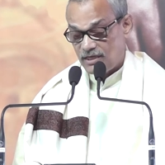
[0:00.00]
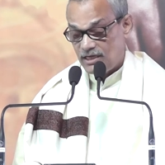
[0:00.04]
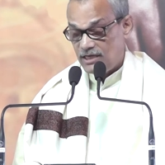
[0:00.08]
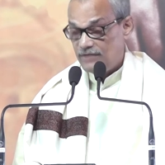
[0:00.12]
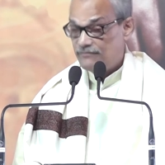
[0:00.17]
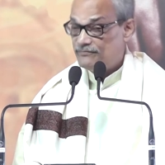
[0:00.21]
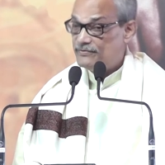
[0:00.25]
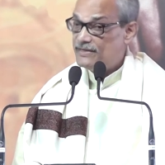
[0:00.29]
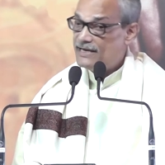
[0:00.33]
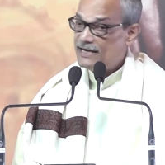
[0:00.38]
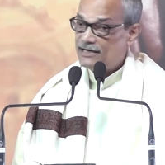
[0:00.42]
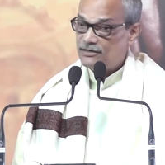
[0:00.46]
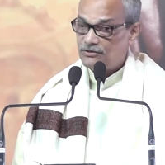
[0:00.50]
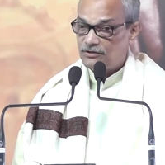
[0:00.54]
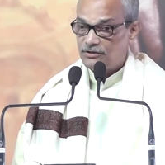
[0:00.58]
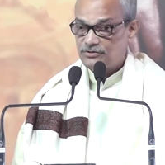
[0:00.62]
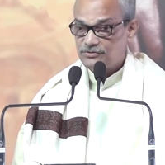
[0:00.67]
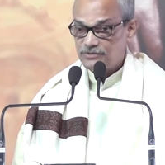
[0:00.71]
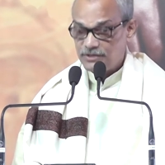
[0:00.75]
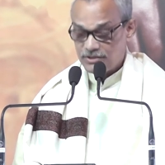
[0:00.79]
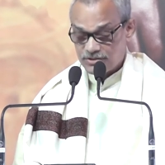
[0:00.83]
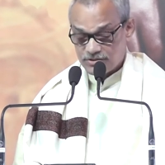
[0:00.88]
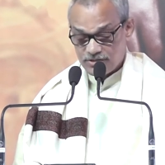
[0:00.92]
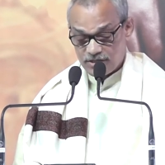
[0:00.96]
If that
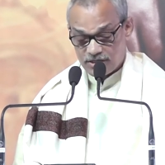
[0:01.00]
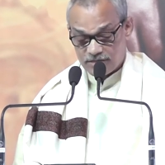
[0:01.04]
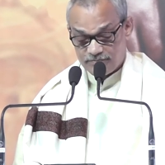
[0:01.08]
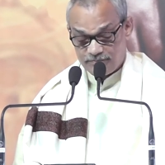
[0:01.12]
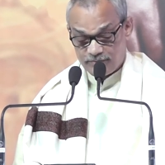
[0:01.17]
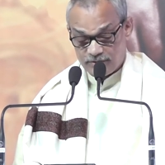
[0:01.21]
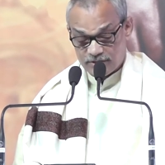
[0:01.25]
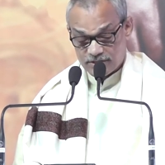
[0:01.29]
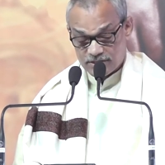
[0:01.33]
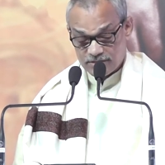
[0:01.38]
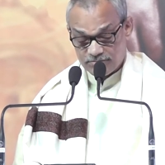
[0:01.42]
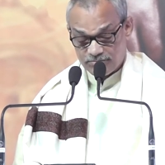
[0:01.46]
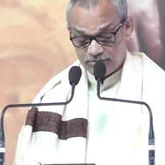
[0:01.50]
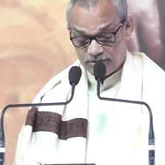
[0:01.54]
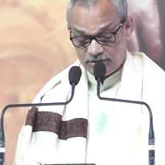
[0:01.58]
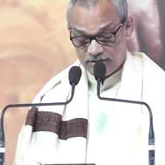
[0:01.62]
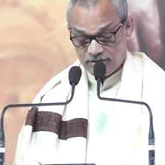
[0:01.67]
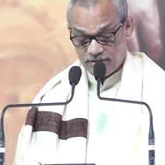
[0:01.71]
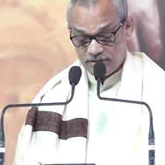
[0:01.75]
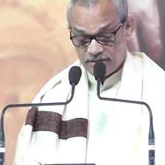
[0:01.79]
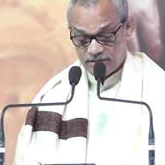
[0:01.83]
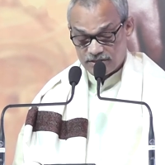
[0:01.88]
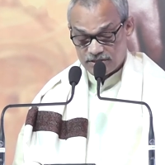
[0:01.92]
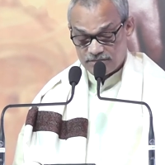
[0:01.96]
also is not
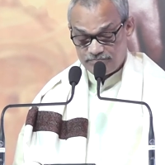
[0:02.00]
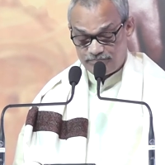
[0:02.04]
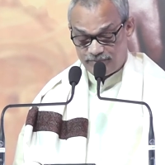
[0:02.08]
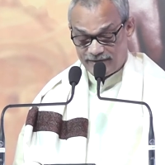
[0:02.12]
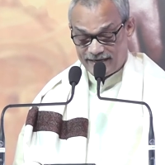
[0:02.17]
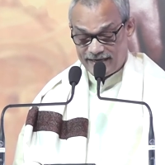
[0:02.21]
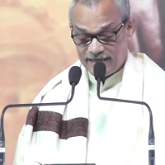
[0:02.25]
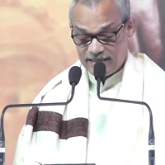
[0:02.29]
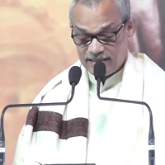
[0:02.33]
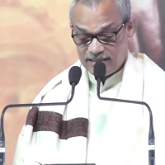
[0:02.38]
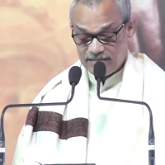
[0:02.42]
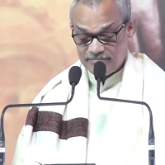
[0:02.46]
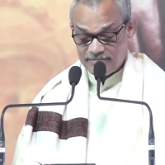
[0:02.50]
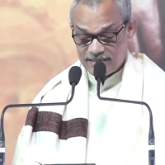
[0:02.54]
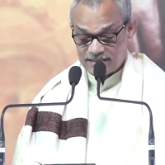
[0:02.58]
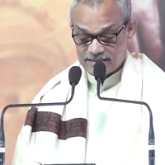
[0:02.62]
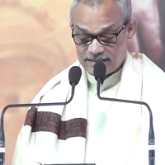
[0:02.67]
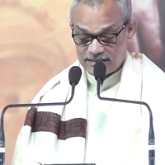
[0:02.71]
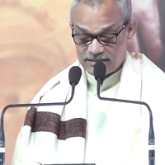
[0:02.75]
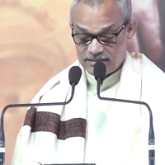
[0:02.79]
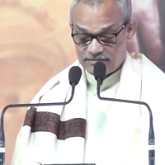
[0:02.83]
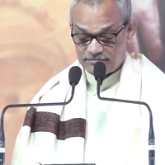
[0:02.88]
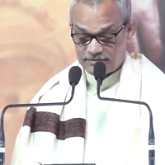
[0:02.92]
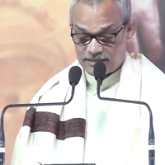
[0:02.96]
possible, spread the
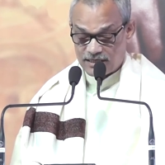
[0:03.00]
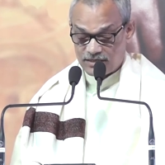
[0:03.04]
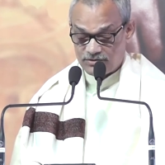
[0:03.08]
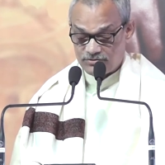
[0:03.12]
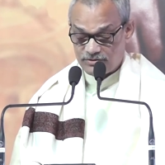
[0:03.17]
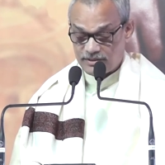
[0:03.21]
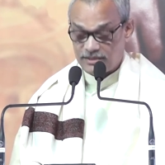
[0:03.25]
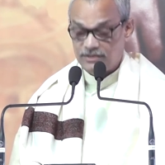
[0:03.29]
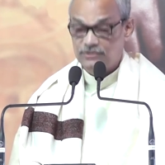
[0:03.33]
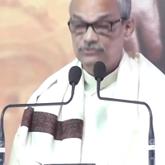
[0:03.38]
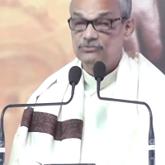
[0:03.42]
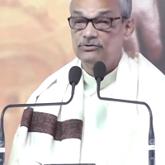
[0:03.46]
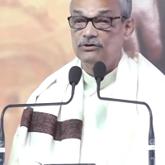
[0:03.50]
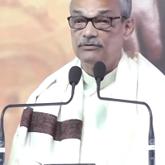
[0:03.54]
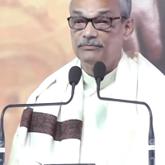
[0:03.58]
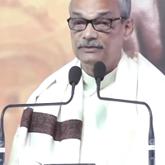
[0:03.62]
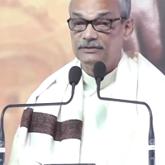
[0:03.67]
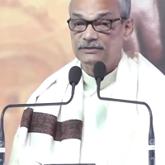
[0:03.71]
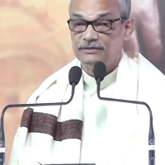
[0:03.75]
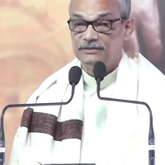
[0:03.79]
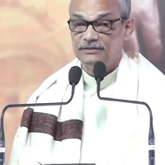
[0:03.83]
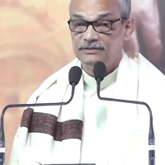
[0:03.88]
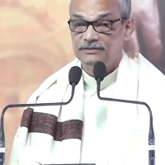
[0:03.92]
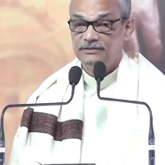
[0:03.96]
message of Thakur and
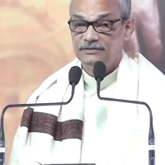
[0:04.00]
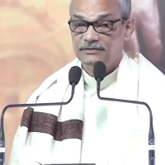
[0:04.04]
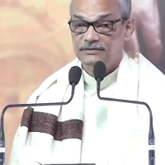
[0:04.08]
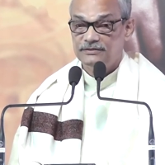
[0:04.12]
Swamiji.